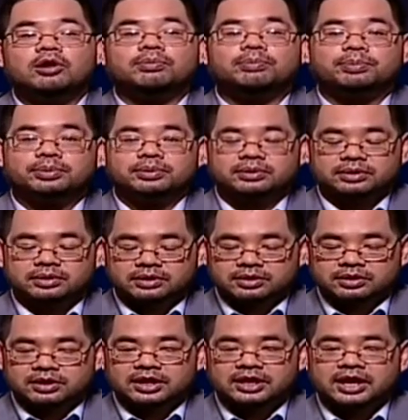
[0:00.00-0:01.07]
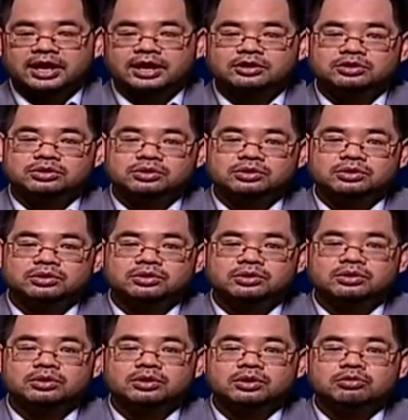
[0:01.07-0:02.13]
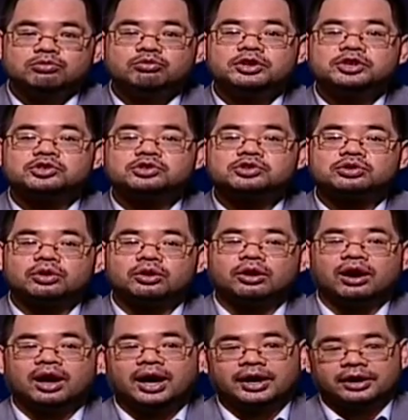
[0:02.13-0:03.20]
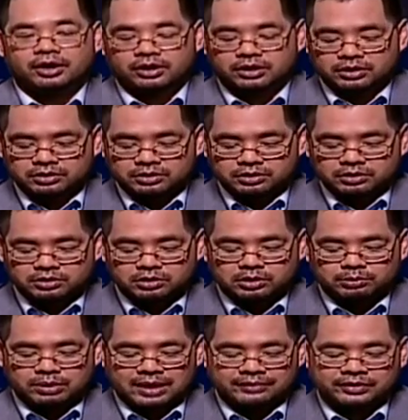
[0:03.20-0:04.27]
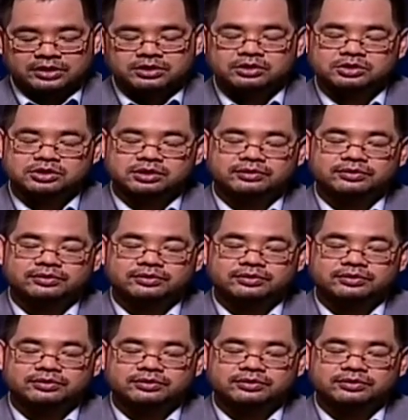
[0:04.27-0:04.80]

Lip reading: help the king to restore honor to the Prophet